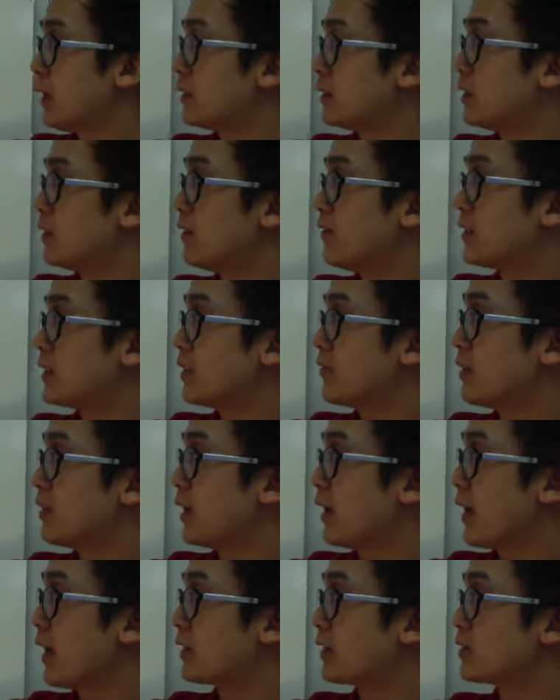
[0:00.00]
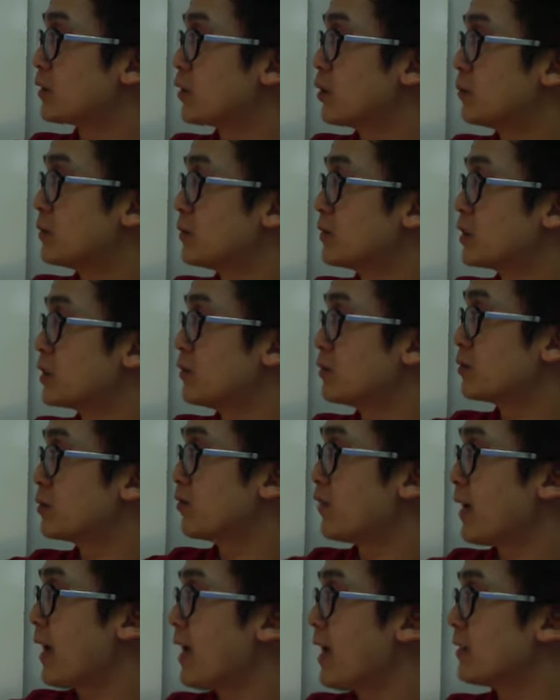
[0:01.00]
Derivative ng x cubed in terms
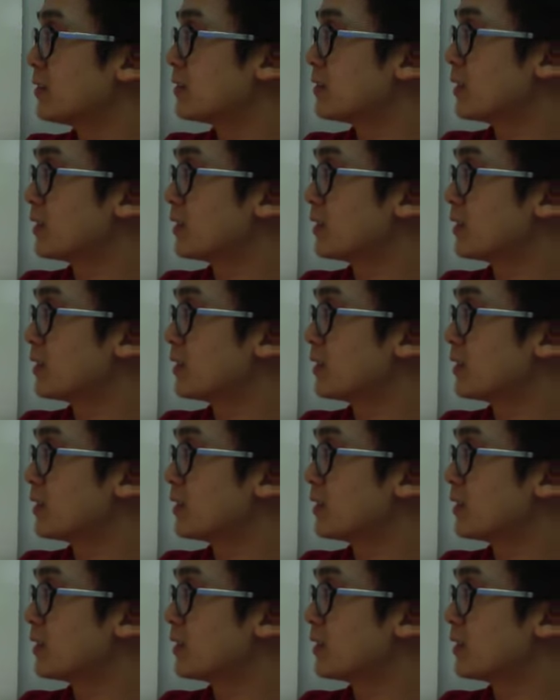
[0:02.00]
of x